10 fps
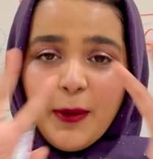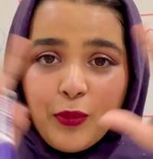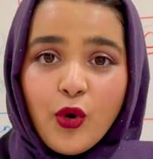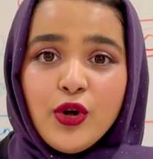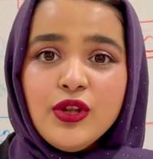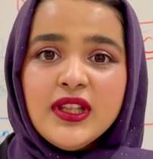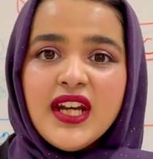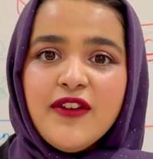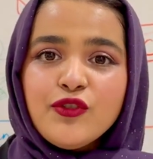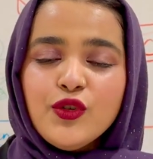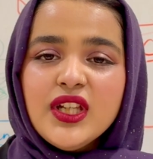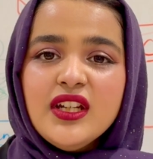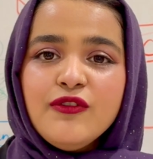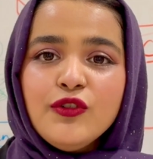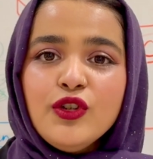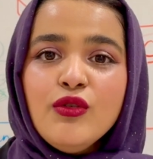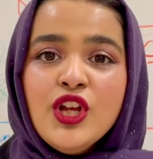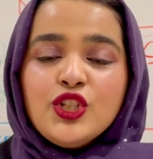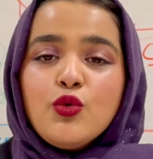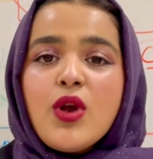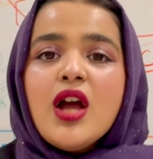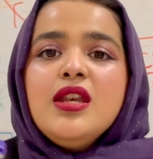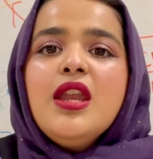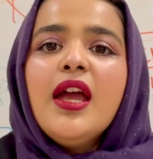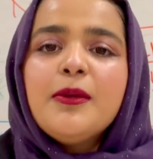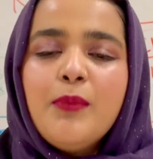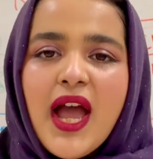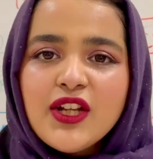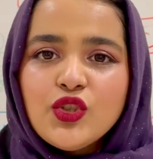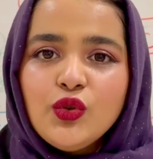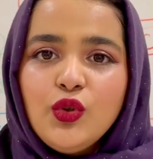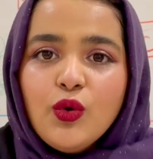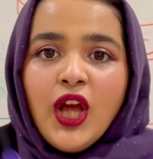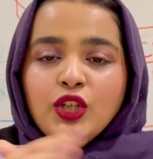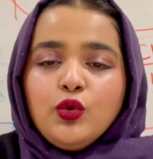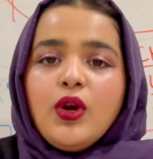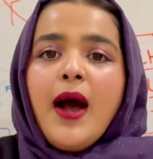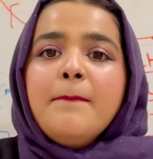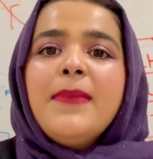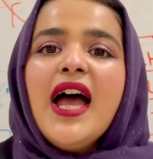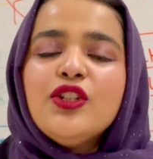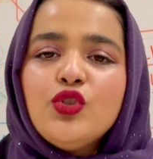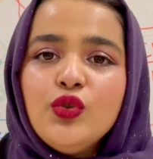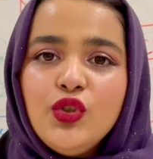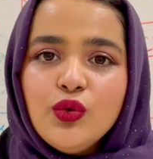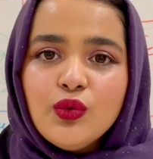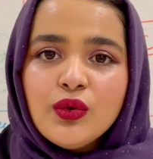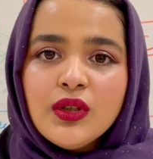portal that I've created for you to connect back to you, to come back to you.